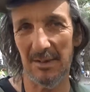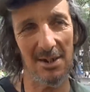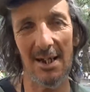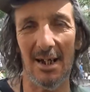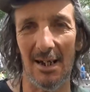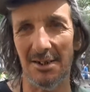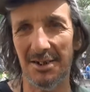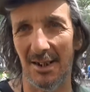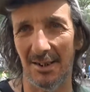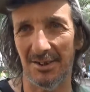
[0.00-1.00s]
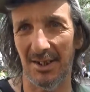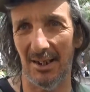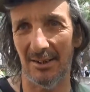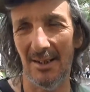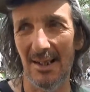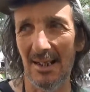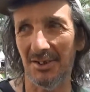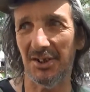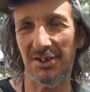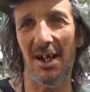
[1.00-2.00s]
It's like Einstein said,
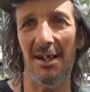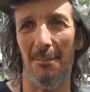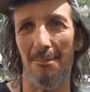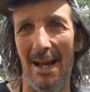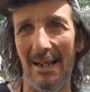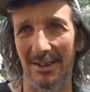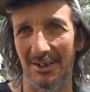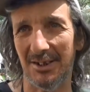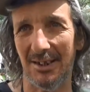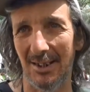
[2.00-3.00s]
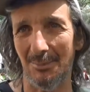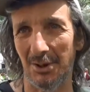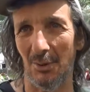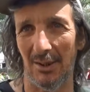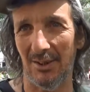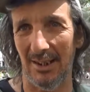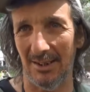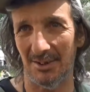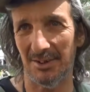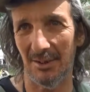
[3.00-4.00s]
it's a sign of madness to keep doing
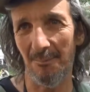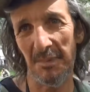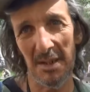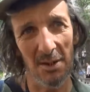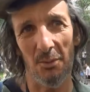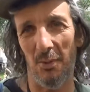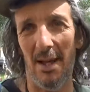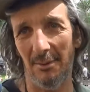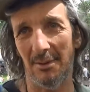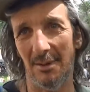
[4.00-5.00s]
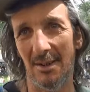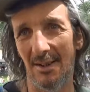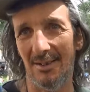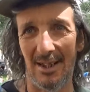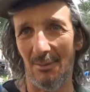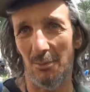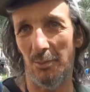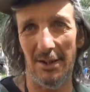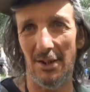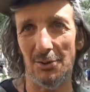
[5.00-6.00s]
things when
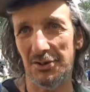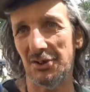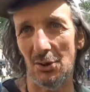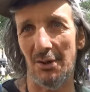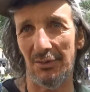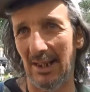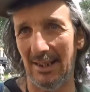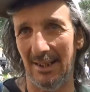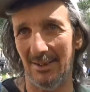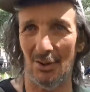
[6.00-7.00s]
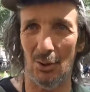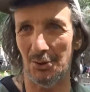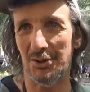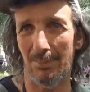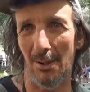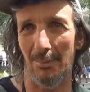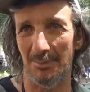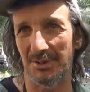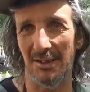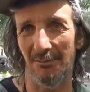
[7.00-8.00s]
we use the sort of thinking that caused the
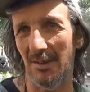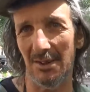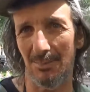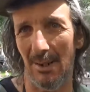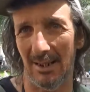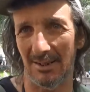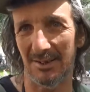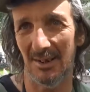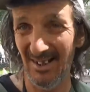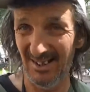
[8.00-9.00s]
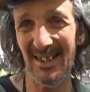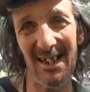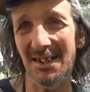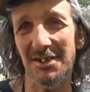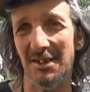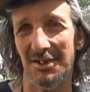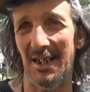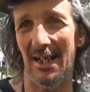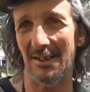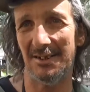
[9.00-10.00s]
problems in the first place. That is
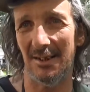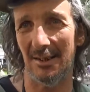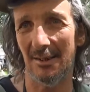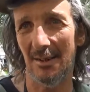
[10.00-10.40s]
insanity.